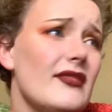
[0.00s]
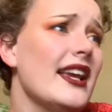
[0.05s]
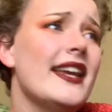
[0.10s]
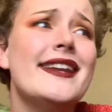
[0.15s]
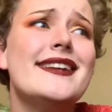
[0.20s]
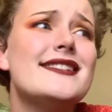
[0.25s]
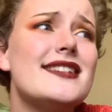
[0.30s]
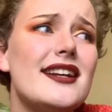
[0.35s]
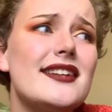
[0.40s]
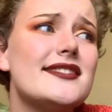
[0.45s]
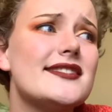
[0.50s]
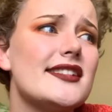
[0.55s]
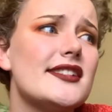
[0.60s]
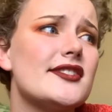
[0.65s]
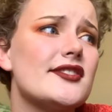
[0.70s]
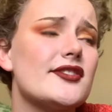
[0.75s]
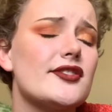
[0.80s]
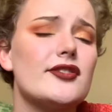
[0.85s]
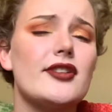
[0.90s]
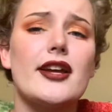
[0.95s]
he does this
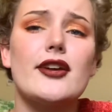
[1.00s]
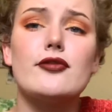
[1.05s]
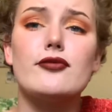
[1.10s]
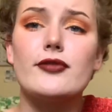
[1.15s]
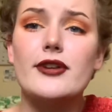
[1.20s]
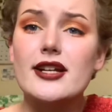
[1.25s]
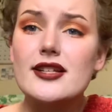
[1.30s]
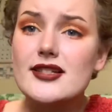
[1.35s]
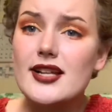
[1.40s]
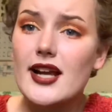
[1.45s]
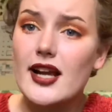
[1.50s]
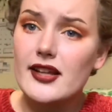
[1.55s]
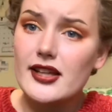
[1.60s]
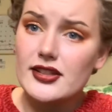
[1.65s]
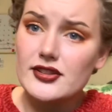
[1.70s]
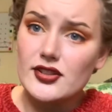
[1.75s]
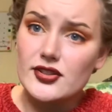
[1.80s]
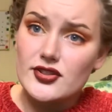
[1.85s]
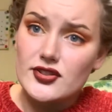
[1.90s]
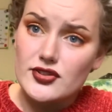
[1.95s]
through like
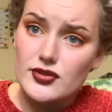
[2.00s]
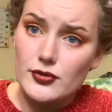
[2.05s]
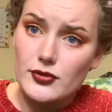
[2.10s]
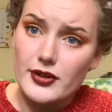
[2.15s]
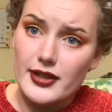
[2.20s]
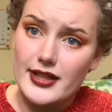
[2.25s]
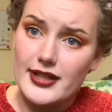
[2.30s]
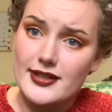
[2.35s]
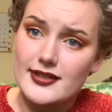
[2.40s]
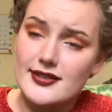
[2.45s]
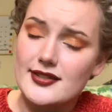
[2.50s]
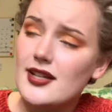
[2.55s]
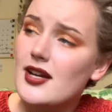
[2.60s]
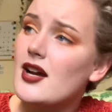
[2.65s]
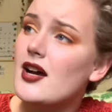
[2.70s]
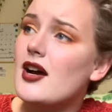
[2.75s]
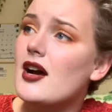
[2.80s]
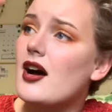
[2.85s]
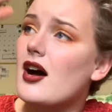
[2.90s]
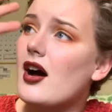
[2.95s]
retelling the stories.
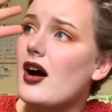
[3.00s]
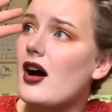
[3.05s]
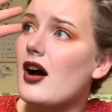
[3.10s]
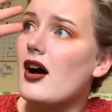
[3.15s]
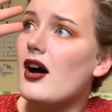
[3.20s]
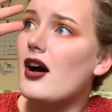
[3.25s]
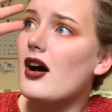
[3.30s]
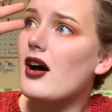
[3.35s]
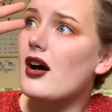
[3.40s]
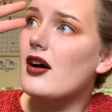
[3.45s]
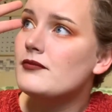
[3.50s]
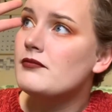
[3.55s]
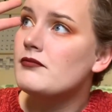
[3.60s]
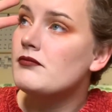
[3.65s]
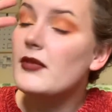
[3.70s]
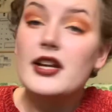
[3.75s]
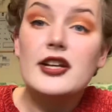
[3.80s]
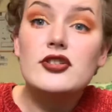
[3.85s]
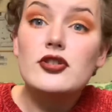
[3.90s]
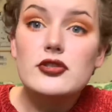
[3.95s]

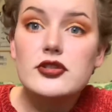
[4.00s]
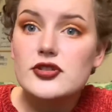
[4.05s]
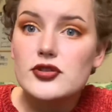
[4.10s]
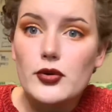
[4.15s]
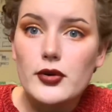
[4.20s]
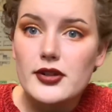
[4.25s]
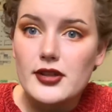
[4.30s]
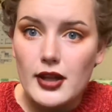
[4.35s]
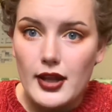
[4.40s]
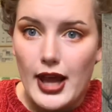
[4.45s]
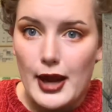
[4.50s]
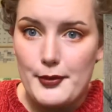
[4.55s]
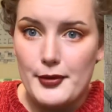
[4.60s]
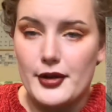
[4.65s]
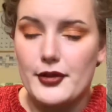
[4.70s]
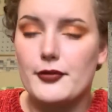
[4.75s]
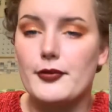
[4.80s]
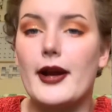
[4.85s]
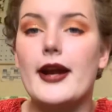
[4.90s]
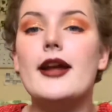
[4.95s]
Like he took the story of the
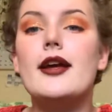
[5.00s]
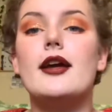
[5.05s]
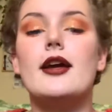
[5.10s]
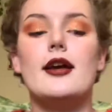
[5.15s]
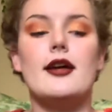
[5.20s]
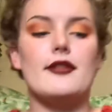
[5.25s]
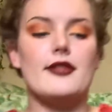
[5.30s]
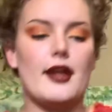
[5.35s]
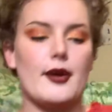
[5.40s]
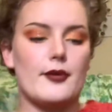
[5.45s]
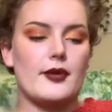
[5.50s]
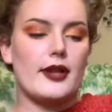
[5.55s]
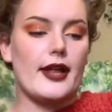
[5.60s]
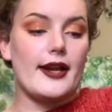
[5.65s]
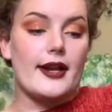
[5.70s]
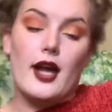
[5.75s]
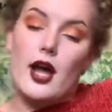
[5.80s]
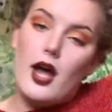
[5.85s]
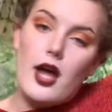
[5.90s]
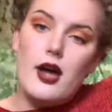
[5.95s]
labyrinth, right? They were
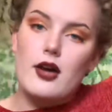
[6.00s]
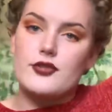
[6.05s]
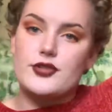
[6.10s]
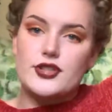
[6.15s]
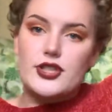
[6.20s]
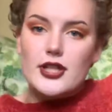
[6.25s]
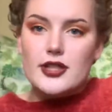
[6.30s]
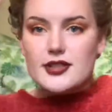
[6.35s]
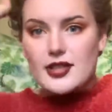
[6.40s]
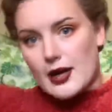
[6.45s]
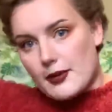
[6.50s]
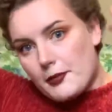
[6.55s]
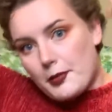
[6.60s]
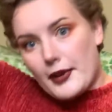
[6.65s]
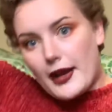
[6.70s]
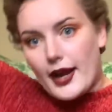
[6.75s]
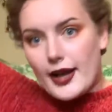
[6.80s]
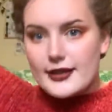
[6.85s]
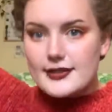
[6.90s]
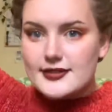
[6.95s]
like, oh shit, time to play
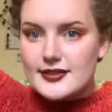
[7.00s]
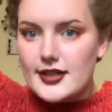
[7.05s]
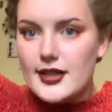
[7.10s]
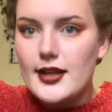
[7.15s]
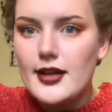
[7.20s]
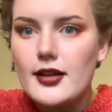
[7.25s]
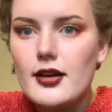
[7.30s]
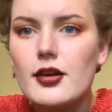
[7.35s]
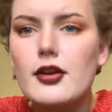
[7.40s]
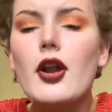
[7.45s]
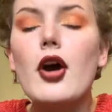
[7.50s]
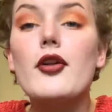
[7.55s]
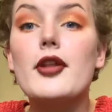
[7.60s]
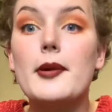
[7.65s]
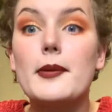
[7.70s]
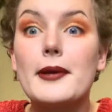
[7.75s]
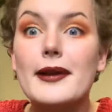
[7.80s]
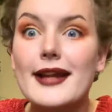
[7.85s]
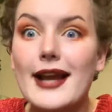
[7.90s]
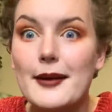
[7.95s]
hide and seek. No, they
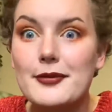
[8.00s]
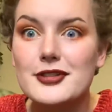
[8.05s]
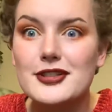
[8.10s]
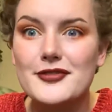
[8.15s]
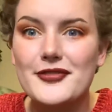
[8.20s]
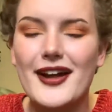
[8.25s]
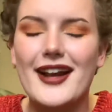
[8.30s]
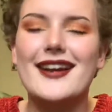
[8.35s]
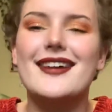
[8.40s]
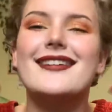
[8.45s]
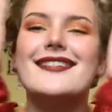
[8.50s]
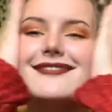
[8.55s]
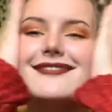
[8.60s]
were playing capture the flag.